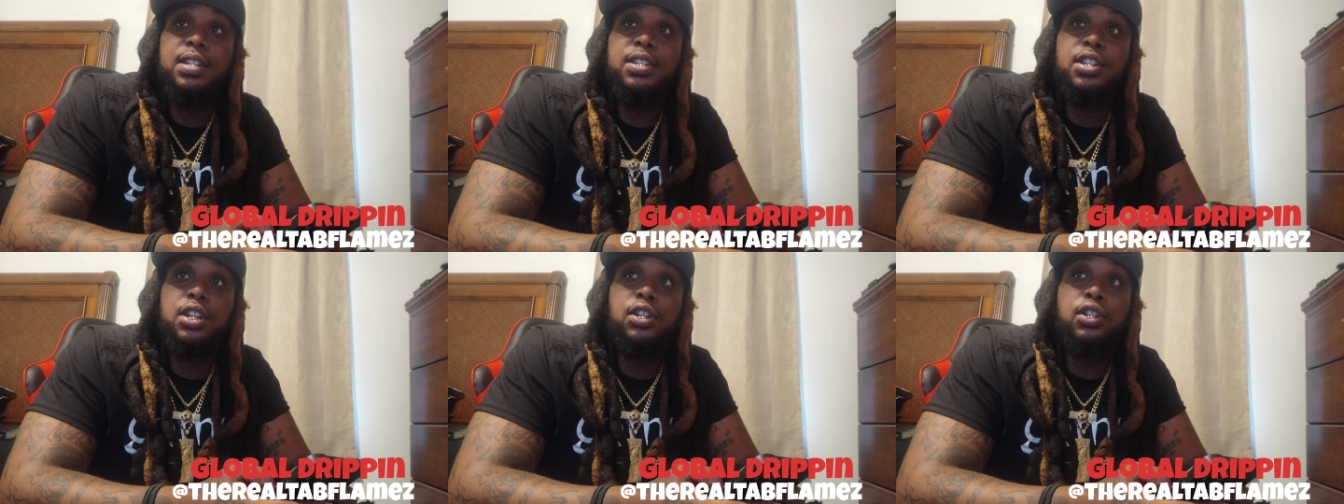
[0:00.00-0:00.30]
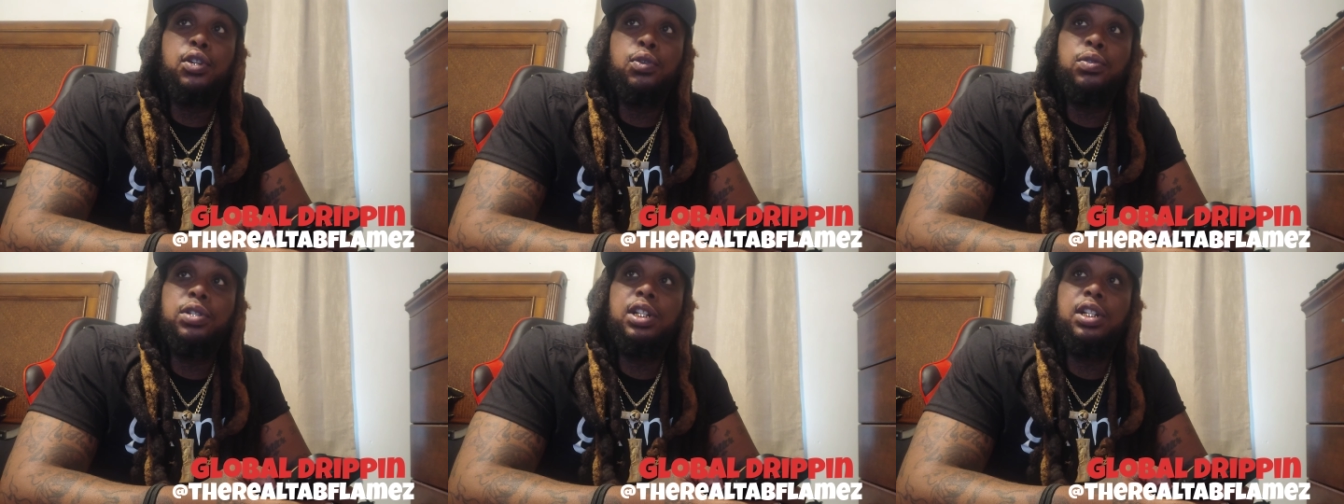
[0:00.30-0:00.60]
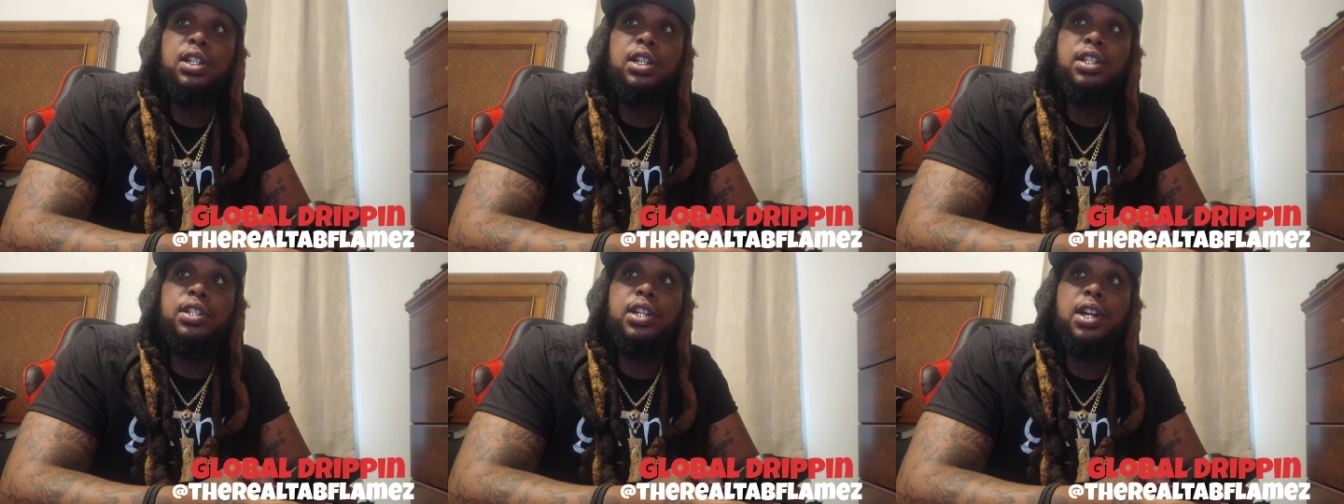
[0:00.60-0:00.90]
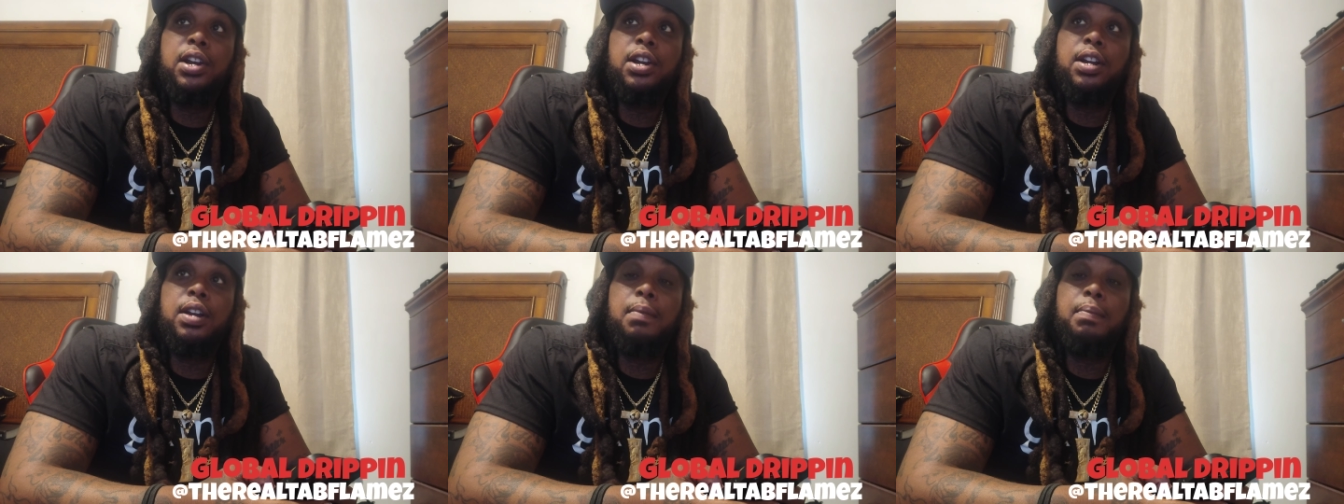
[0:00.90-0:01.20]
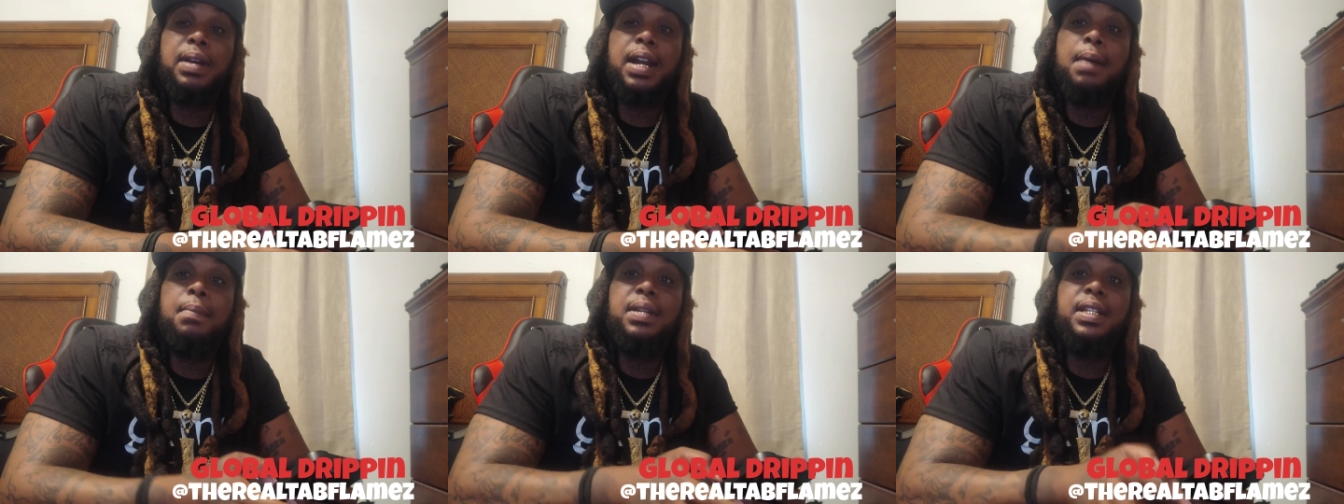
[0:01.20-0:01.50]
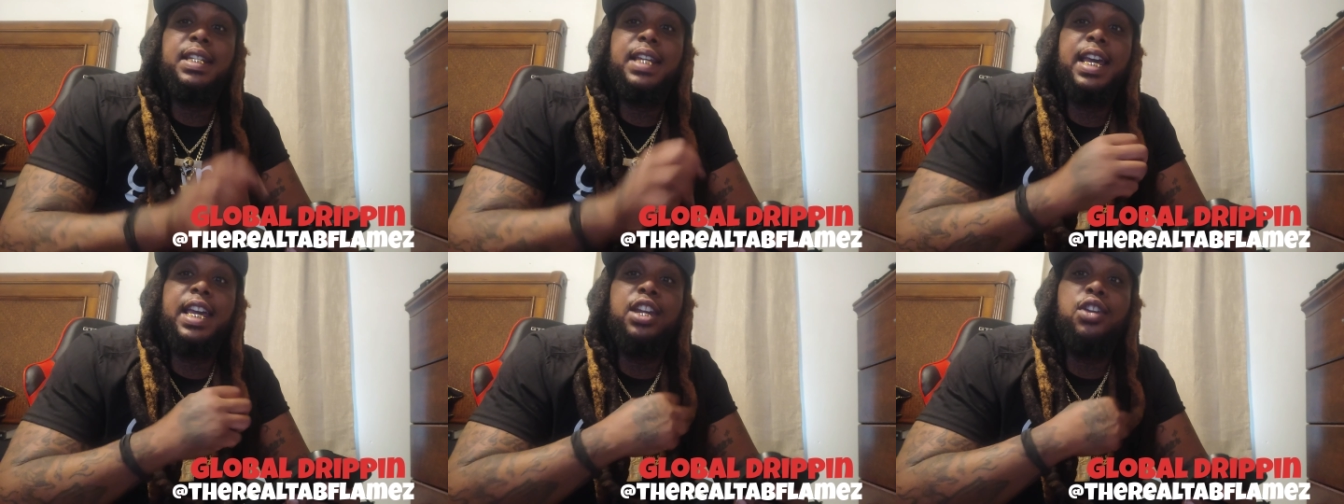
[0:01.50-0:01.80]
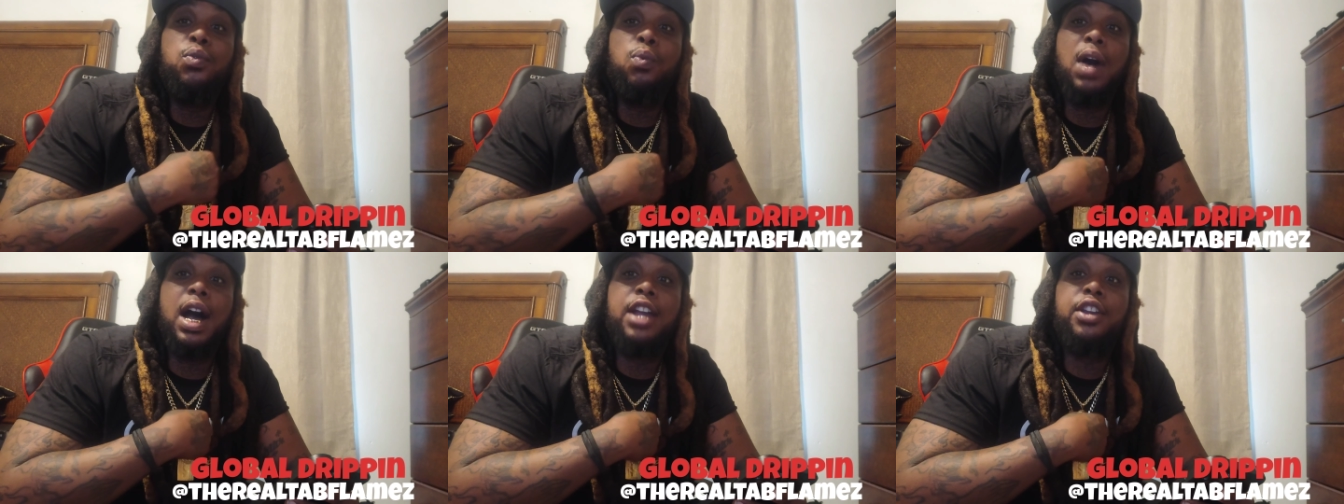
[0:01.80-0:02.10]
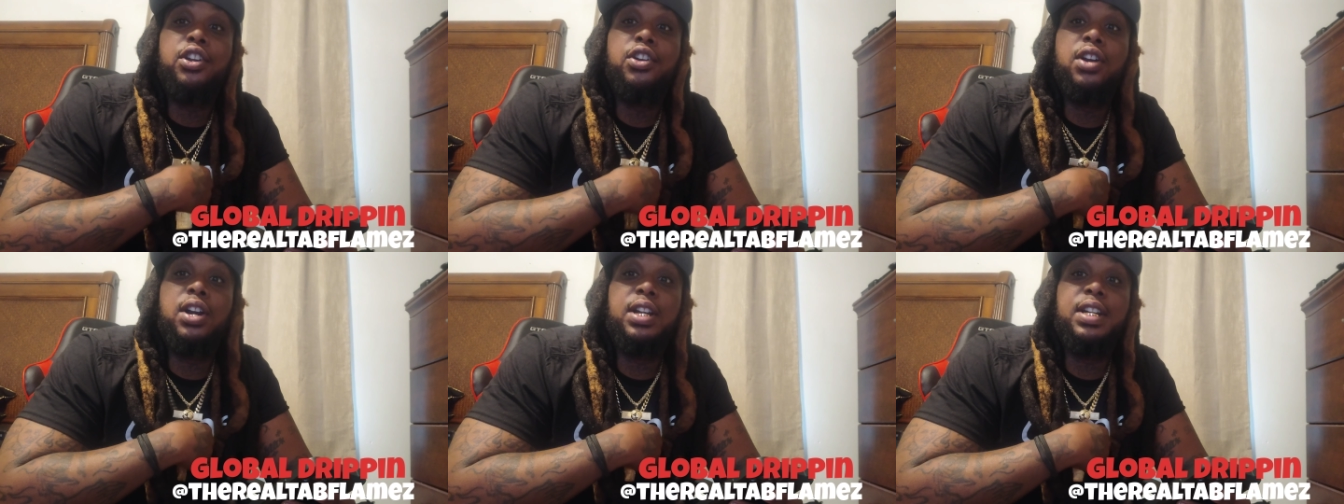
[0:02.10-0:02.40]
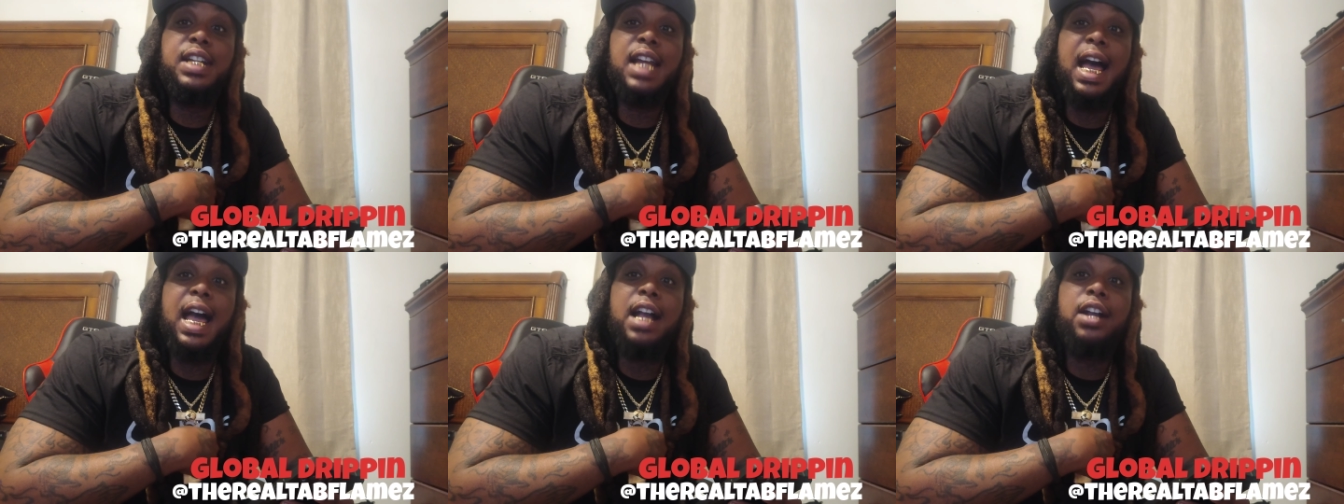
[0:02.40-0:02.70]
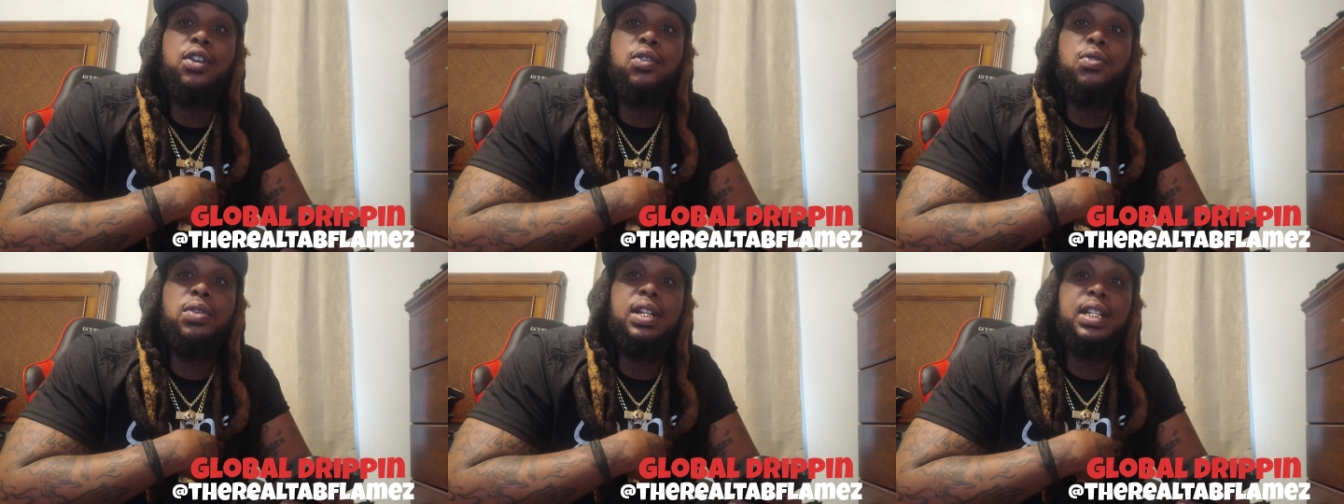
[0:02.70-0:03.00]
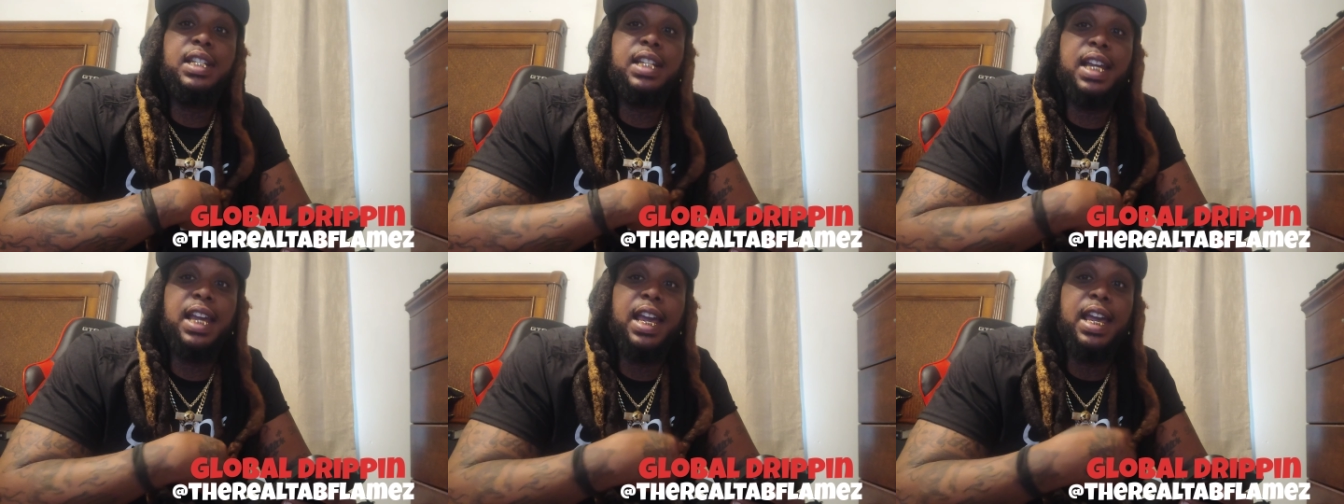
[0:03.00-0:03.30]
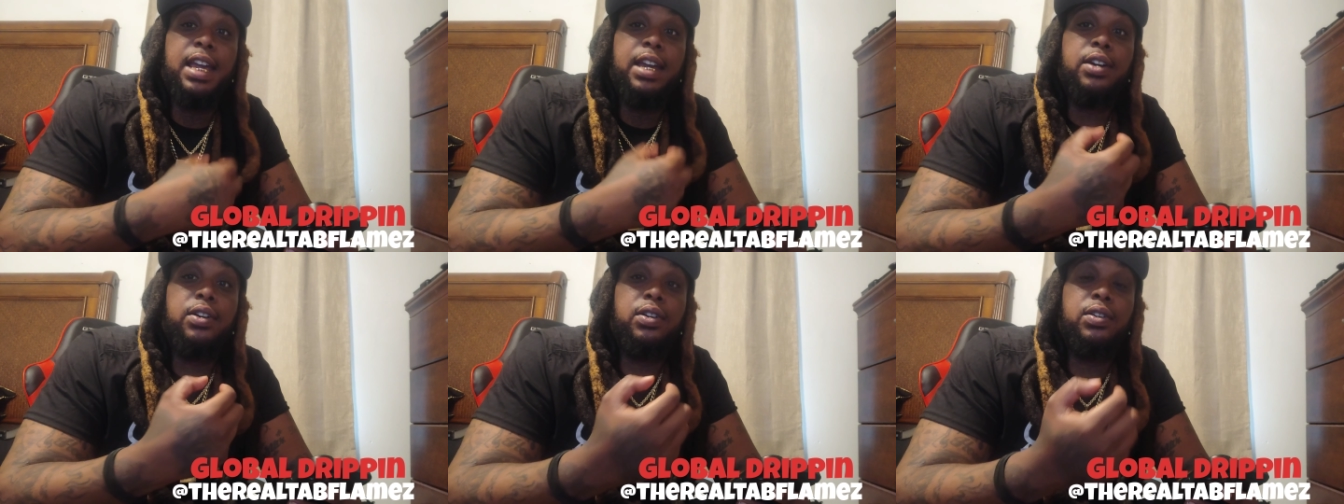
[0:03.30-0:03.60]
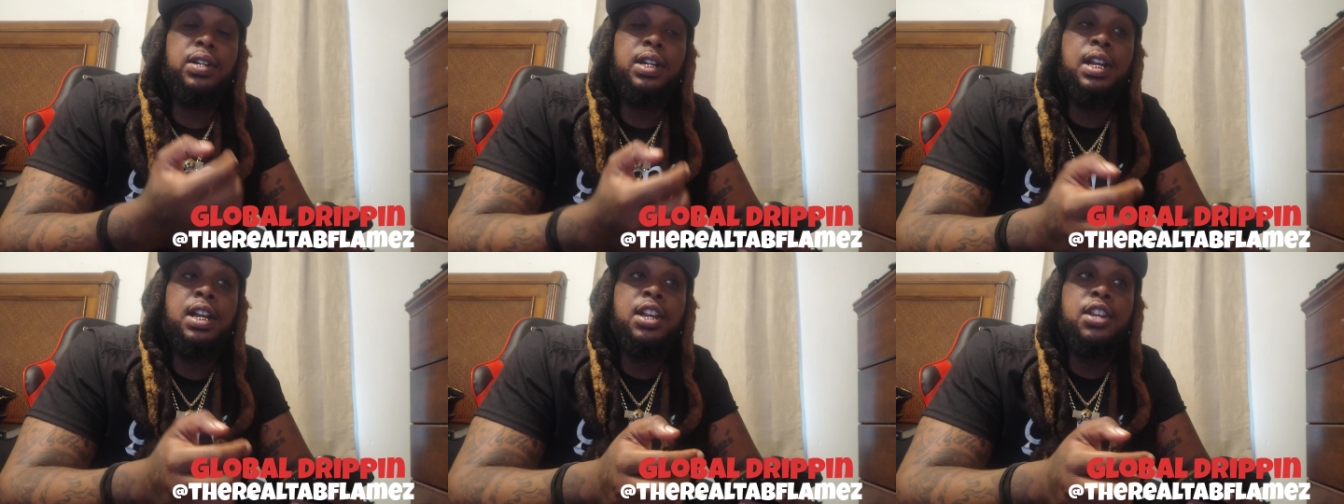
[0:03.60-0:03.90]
Salute the little Durk, but I'm gonna tell you why you're not going to hell.